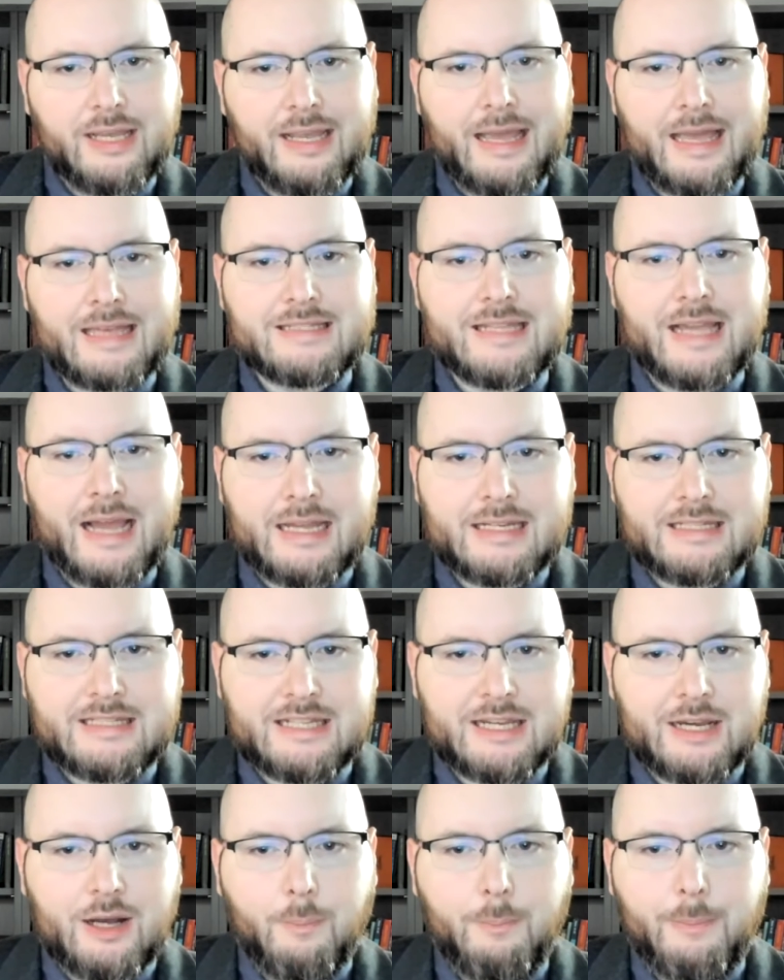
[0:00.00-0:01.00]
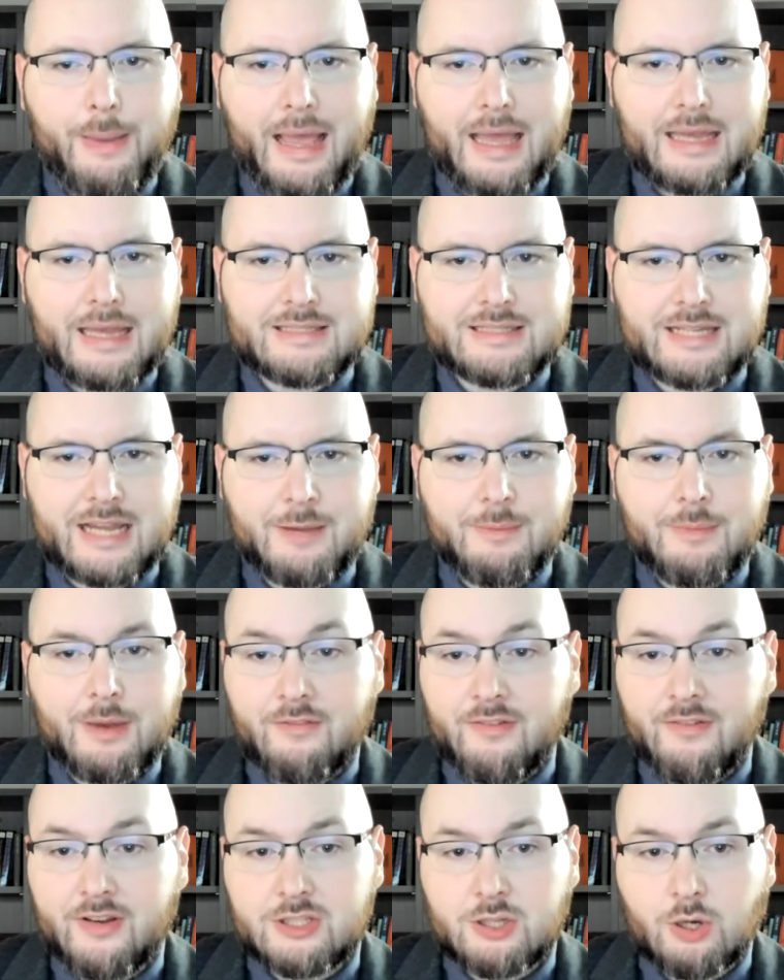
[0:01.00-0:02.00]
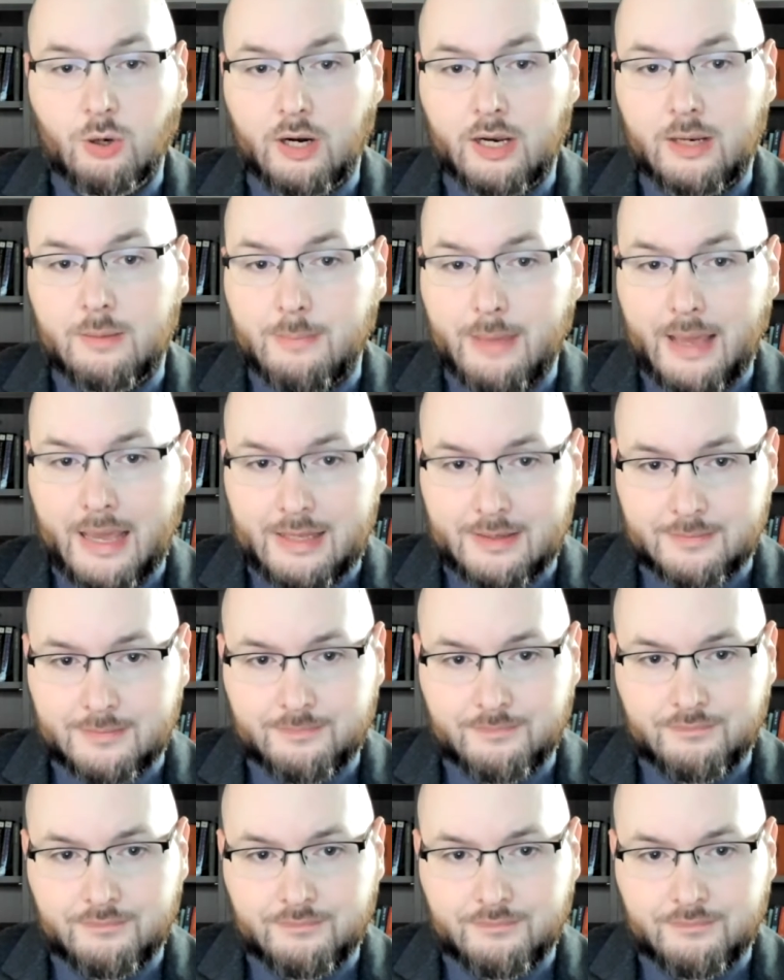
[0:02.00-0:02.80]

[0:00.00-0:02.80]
as the ideal pastime of Victorian men.